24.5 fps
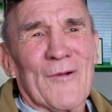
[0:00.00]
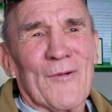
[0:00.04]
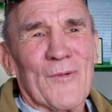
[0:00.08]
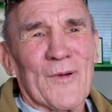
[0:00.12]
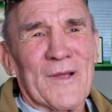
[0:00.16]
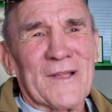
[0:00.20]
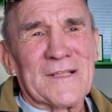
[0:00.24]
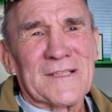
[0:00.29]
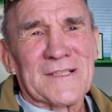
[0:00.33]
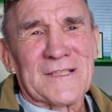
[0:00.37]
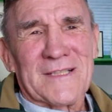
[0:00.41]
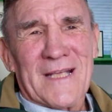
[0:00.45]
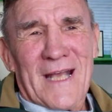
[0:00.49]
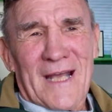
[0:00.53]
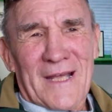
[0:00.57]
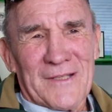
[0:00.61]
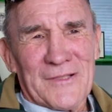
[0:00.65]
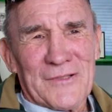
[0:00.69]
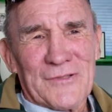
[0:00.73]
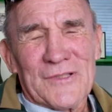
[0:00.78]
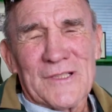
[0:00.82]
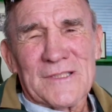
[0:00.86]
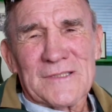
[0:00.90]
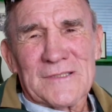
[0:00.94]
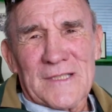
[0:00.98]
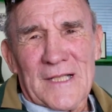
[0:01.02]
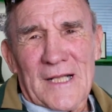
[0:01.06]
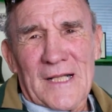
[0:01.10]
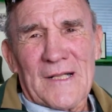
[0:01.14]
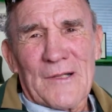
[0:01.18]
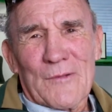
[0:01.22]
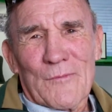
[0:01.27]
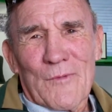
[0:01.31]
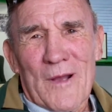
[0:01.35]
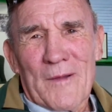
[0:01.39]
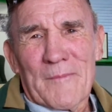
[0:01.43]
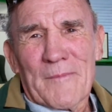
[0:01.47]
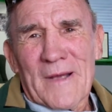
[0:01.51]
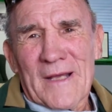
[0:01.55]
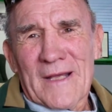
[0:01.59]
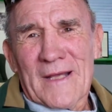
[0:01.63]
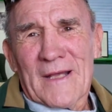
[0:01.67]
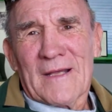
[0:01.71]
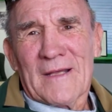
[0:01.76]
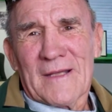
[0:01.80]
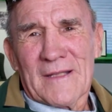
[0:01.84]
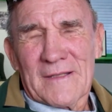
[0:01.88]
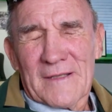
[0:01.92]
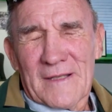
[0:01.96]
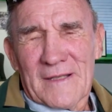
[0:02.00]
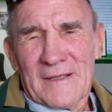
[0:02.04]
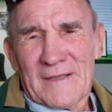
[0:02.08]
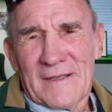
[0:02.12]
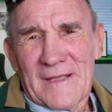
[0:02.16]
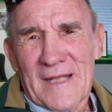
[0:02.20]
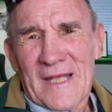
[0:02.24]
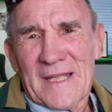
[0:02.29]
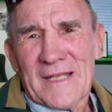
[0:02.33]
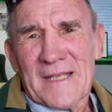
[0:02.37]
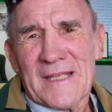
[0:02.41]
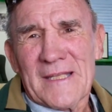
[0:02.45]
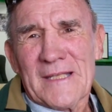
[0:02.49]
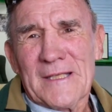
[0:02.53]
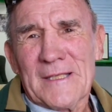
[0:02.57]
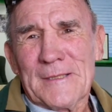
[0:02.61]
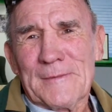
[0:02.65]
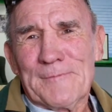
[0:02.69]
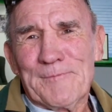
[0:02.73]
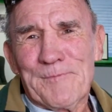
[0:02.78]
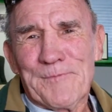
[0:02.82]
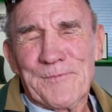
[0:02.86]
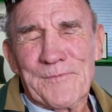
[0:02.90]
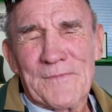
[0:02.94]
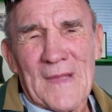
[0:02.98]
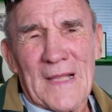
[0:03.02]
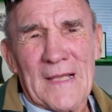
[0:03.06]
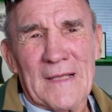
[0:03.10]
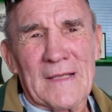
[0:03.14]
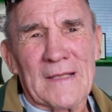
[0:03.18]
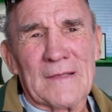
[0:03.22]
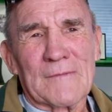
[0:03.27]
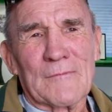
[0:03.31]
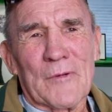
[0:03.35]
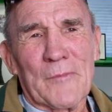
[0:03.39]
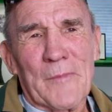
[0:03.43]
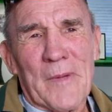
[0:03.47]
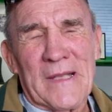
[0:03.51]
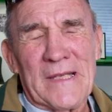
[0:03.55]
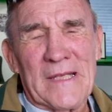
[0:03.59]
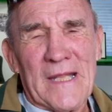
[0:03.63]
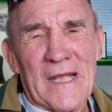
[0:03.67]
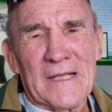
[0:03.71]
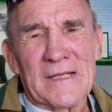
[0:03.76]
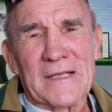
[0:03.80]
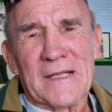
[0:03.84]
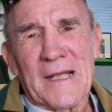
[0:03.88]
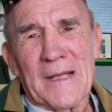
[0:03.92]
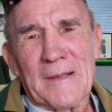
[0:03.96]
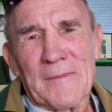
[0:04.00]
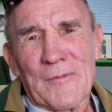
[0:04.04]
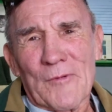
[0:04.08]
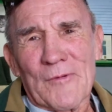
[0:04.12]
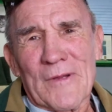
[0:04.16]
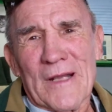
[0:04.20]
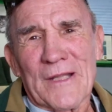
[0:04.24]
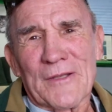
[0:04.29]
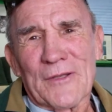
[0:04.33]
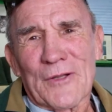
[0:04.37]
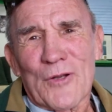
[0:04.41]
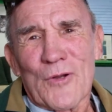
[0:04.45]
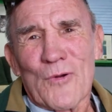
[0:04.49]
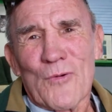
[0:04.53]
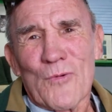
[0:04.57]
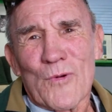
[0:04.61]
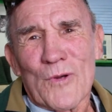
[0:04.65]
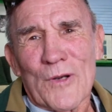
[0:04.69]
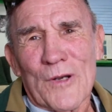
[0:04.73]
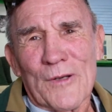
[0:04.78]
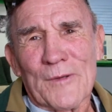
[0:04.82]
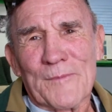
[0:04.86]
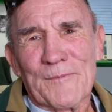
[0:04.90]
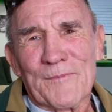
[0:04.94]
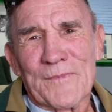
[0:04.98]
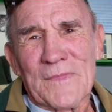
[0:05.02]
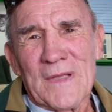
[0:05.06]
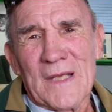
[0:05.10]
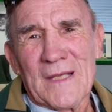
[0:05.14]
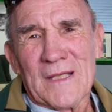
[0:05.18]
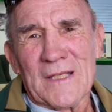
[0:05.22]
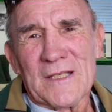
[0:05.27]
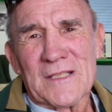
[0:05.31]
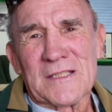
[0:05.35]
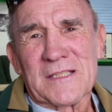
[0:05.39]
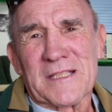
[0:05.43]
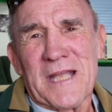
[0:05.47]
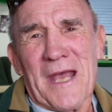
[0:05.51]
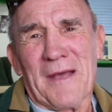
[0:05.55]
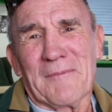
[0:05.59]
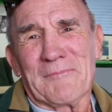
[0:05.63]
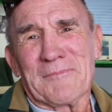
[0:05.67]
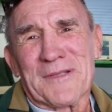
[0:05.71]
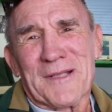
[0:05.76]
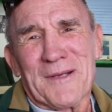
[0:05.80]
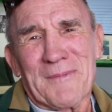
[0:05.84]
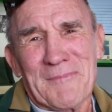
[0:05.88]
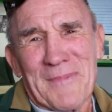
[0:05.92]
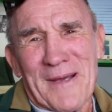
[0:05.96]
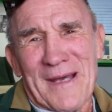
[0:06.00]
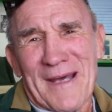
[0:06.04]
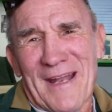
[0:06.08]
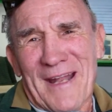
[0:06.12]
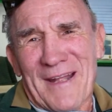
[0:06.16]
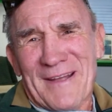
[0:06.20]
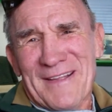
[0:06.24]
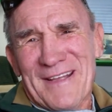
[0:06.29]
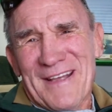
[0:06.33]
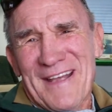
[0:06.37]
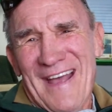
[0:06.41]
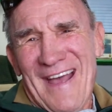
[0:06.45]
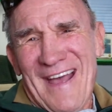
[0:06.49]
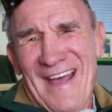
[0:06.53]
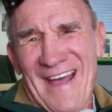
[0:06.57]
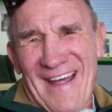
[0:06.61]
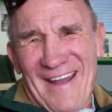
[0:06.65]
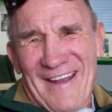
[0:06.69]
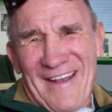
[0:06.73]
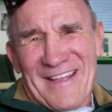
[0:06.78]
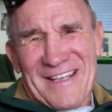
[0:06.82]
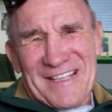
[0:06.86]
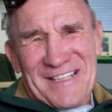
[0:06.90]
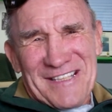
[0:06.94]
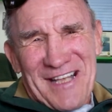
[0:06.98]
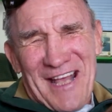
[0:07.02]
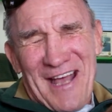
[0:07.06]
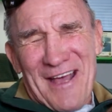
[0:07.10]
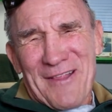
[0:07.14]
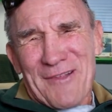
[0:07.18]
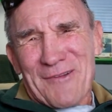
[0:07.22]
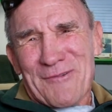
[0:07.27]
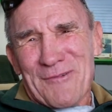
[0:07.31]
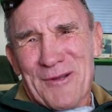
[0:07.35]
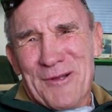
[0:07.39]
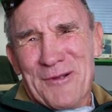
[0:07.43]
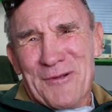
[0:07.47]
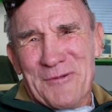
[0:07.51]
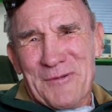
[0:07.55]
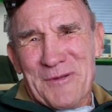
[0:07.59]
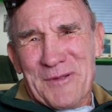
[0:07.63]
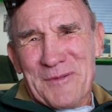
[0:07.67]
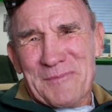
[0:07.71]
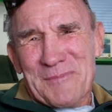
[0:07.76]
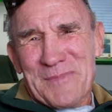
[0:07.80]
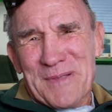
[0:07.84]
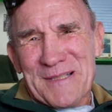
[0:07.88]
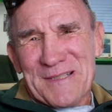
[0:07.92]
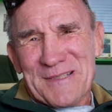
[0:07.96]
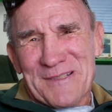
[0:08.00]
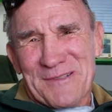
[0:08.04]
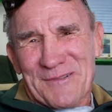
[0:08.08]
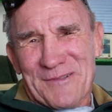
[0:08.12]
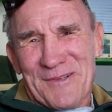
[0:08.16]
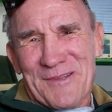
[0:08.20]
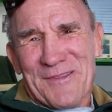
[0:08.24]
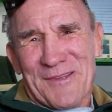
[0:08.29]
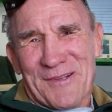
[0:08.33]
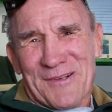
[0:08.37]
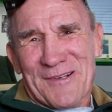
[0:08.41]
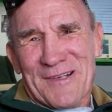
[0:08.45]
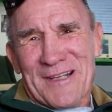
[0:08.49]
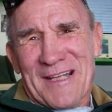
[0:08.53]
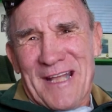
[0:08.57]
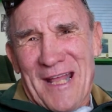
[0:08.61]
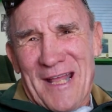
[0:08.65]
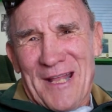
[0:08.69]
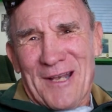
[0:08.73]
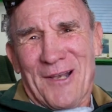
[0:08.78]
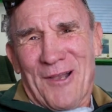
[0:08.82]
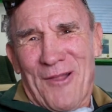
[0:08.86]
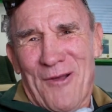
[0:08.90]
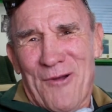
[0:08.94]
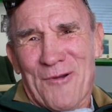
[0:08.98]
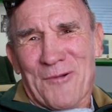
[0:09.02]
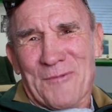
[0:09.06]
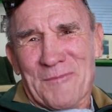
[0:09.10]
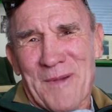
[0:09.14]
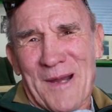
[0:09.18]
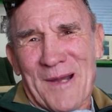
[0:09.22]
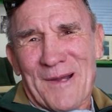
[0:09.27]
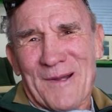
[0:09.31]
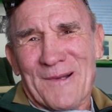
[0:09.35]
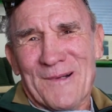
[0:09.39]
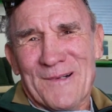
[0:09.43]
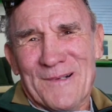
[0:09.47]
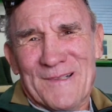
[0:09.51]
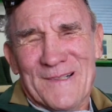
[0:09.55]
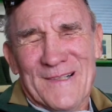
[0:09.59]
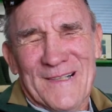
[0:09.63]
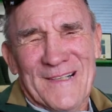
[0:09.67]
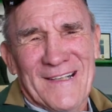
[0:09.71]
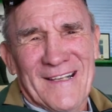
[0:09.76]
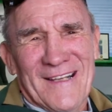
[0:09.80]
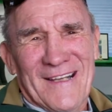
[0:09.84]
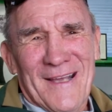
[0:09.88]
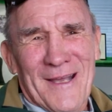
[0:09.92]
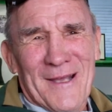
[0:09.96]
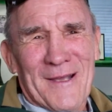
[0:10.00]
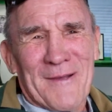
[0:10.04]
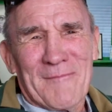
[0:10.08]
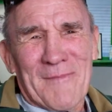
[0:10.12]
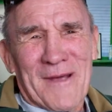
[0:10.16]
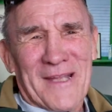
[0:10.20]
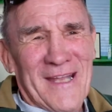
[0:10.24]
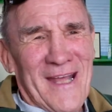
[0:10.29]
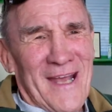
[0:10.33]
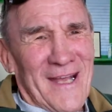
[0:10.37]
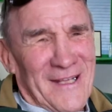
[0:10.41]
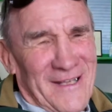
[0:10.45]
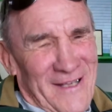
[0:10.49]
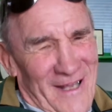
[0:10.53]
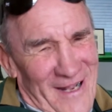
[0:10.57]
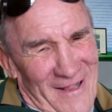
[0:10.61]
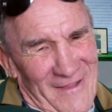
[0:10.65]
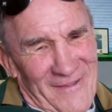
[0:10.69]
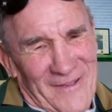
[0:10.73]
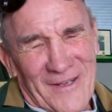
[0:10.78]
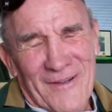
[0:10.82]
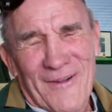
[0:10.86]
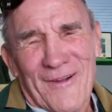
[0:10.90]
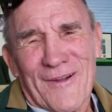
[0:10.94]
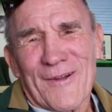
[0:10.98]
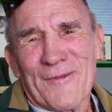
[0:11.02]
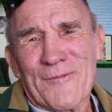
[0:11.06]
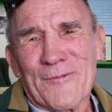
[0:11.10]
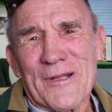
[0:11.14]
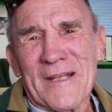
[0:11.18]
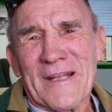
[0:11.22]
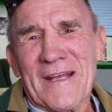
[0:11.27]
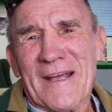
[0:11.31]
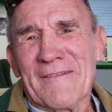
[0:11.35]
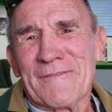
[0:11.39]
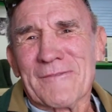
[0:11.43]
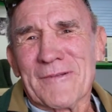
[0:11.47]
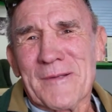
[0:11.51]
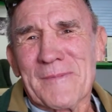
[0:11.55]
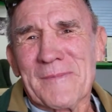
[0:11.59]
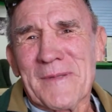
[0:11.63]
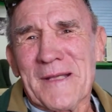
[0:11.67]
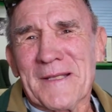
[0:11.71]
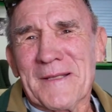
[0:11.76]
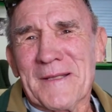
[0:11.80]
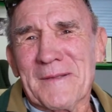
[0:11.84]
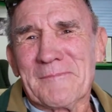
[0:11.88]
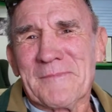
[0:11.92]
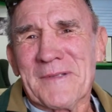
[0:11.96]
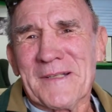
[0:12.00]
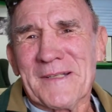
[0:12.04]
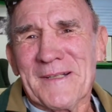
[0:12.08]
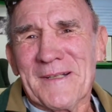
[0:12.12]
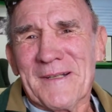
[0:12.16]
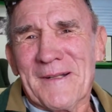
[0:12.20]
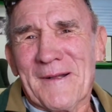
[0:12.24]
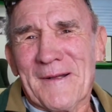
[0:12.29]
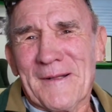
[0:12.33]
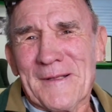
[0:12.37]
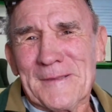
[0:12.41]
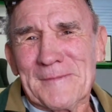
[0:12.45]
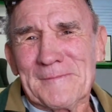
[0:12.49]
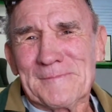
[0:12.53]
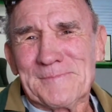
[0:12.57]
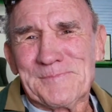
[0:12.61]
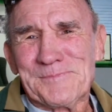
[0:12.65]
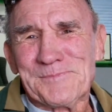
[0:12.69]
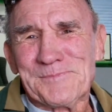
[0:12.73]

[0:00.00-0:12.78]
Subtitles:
Well, this guy knew exactly what my dad did, and when my dad came around the corner, he stepped up out of the side of the road with a pistol, a .38 long barrel, and my dad got out of the car and went after him and emptied it on him.